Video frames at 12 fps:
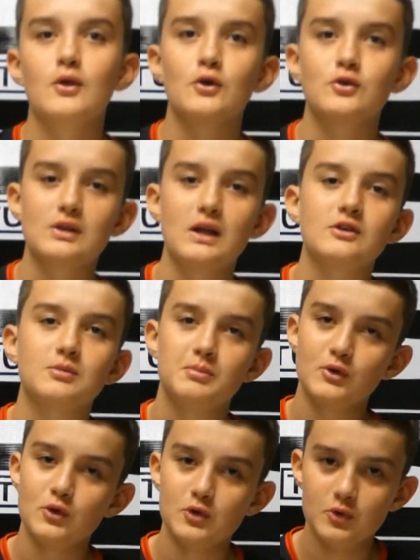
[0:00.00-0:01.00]
those
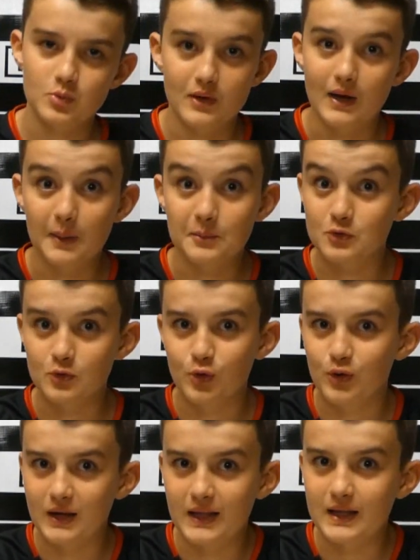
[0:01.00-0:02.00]
last builds were
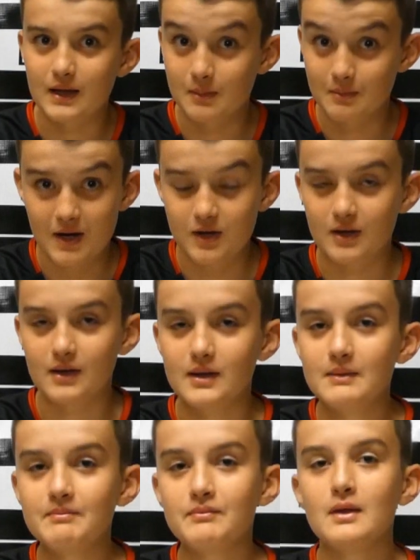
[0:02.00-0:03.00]
absolutely
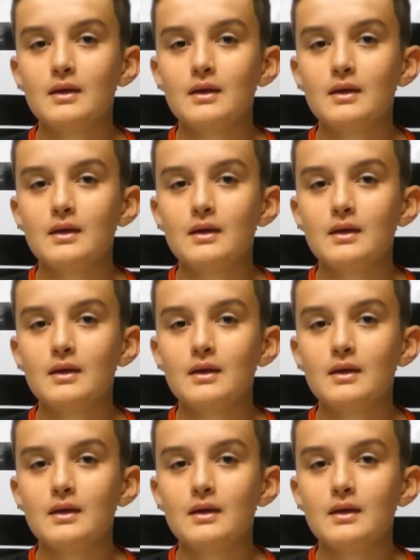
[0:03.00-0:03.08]
immaculate.